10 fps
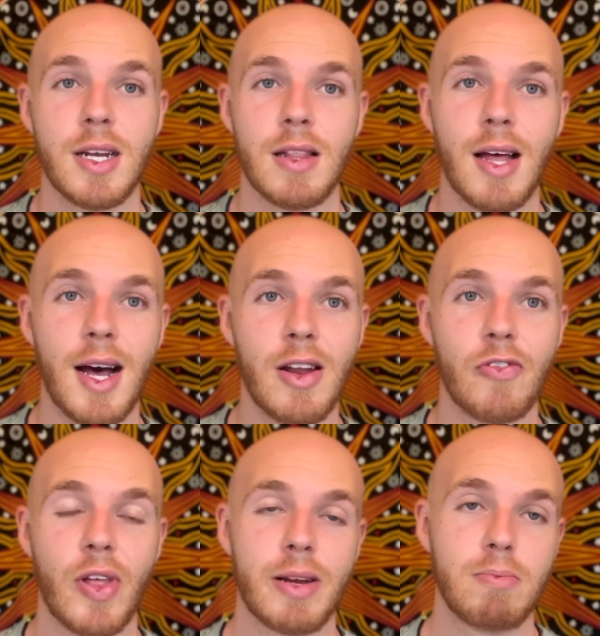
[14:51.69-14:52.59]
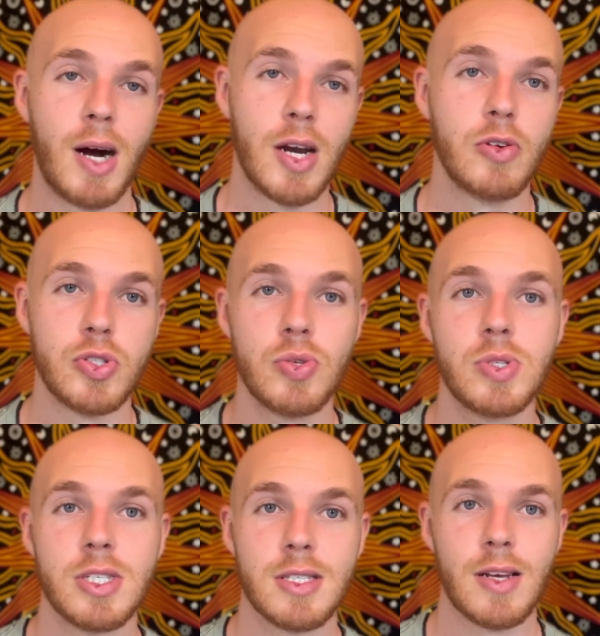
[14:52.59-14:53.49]
a lot of like mono
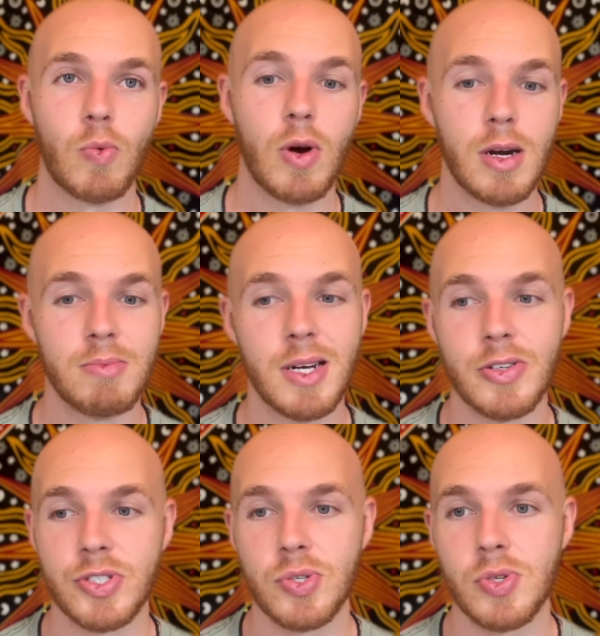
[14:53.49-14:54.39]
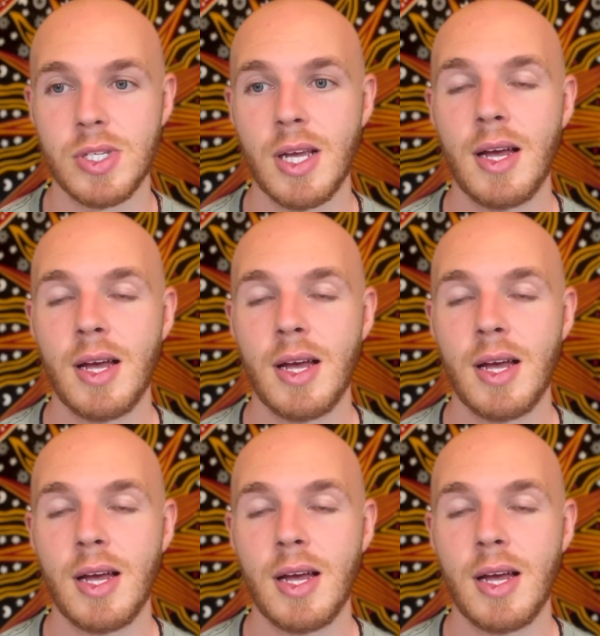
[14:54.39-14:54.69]
juices, like watermelon juice.